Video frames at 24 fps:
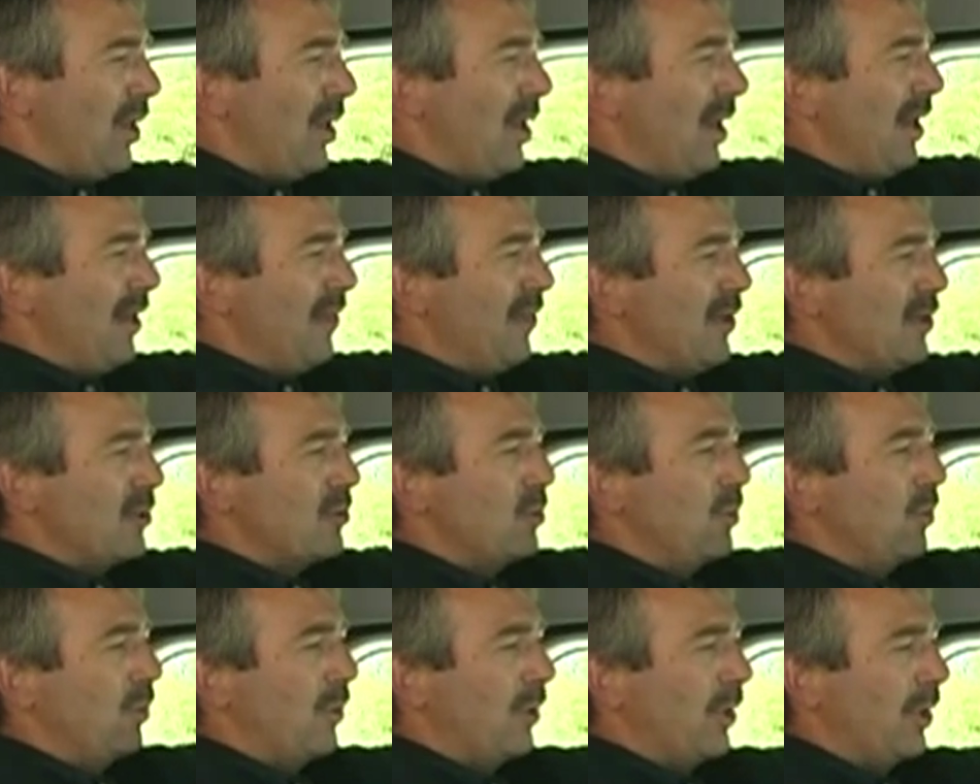In this
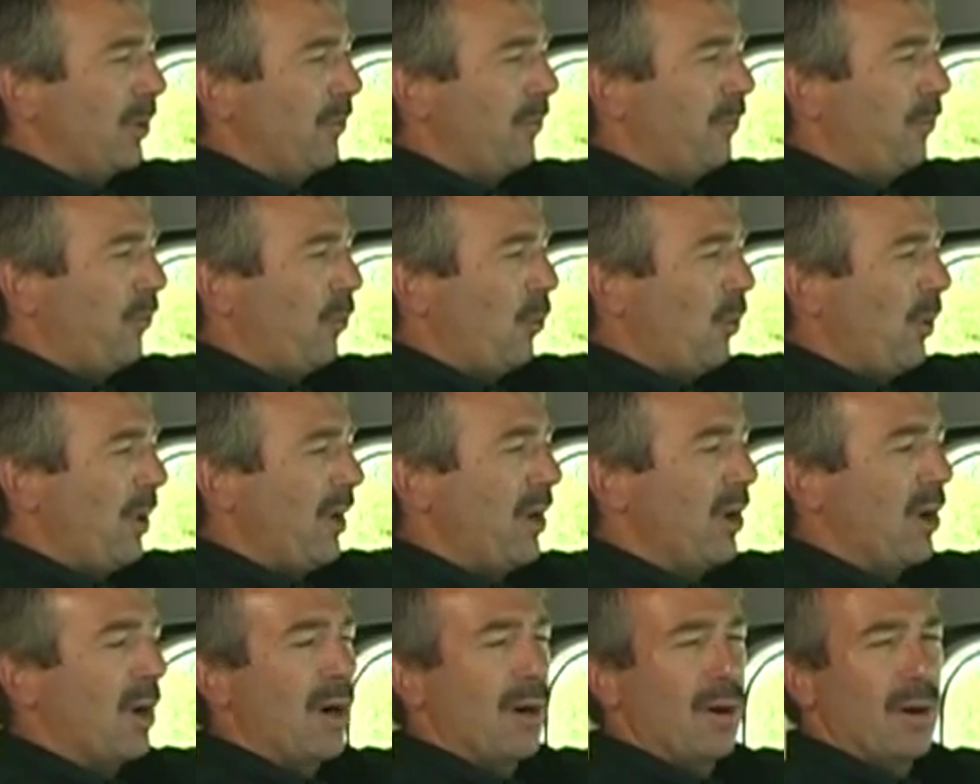one, we're going to point
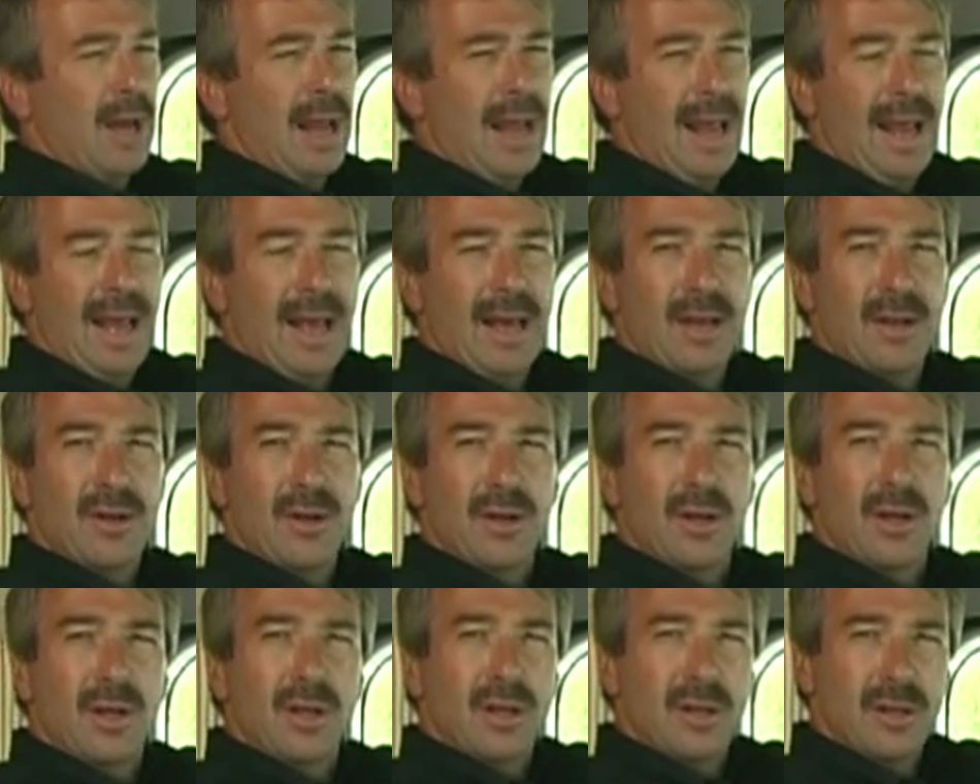our
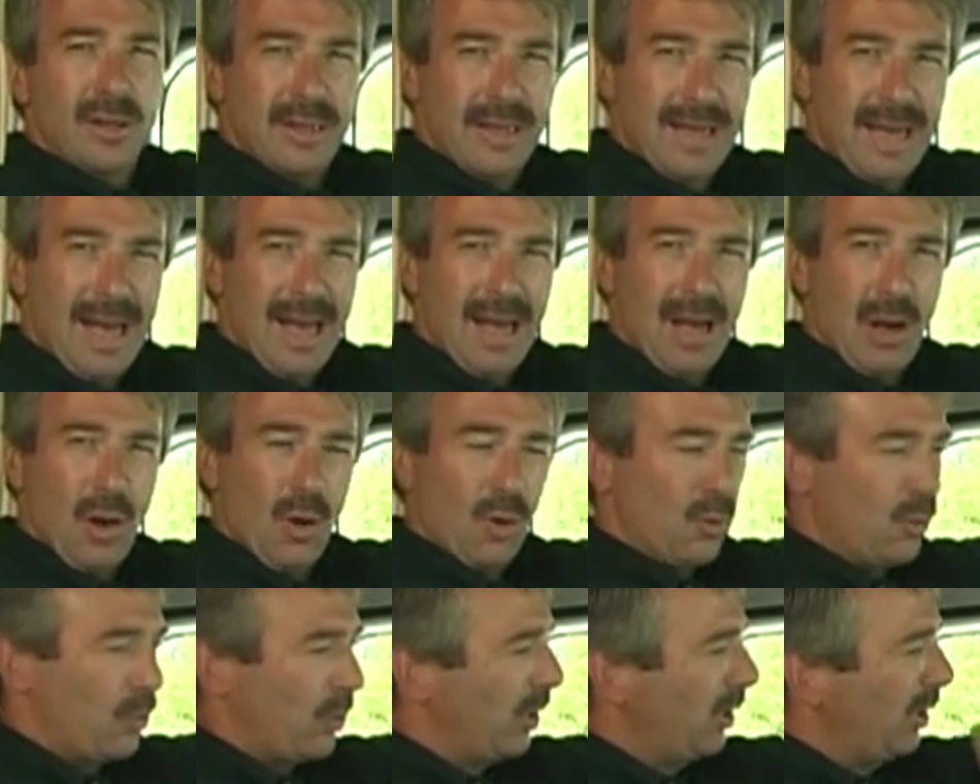hand
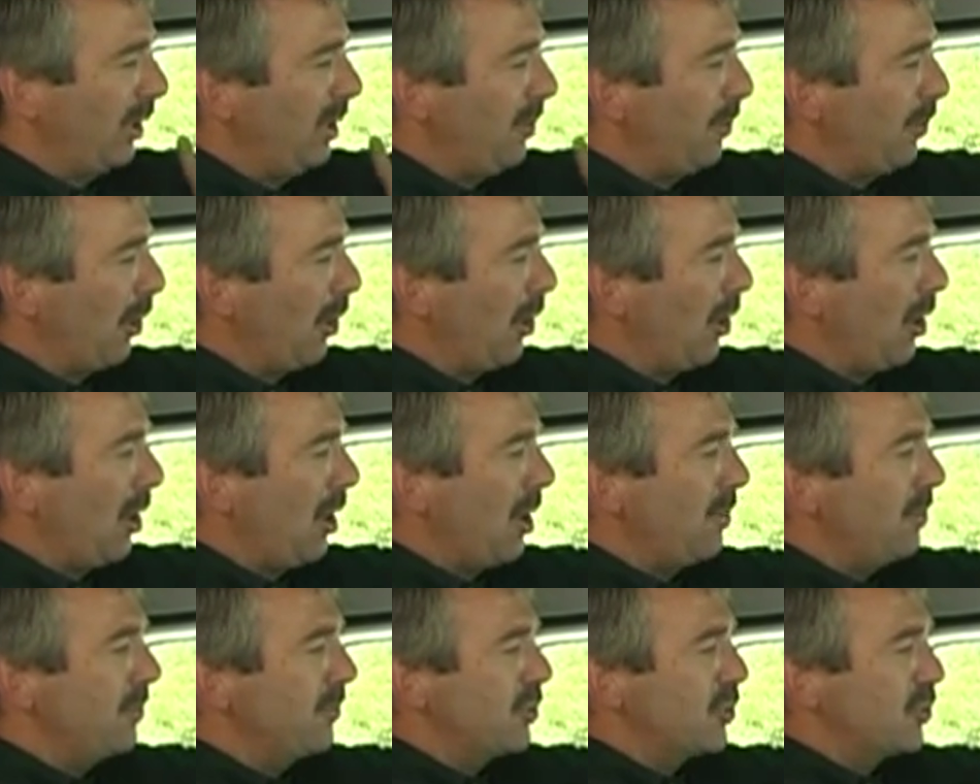down. We're going to keep our
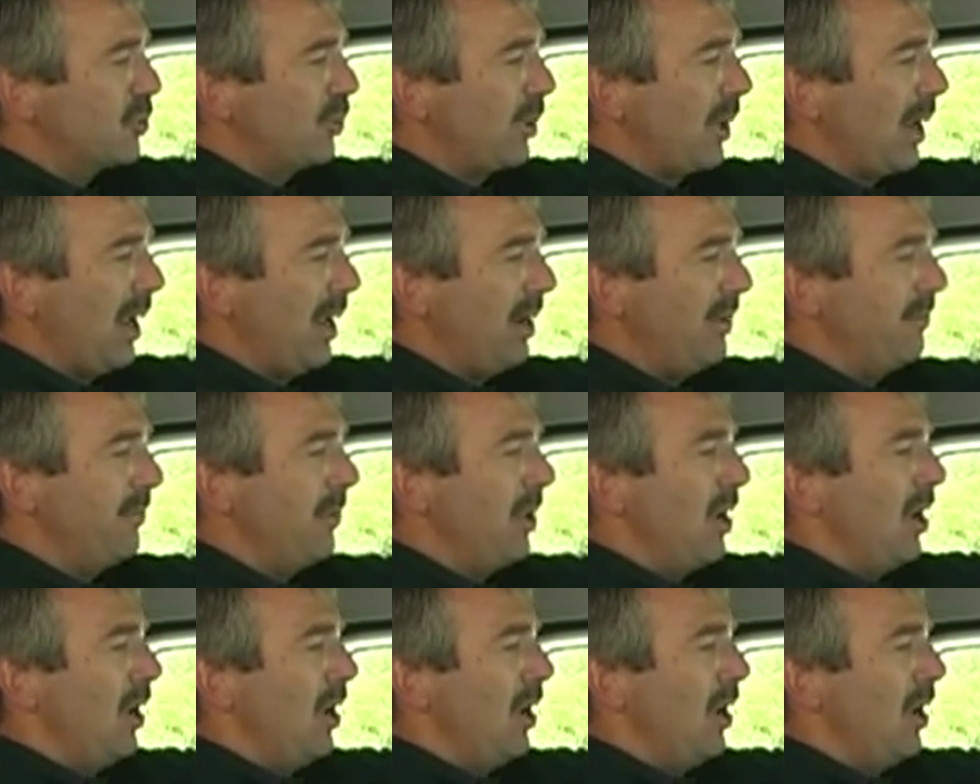arm straight.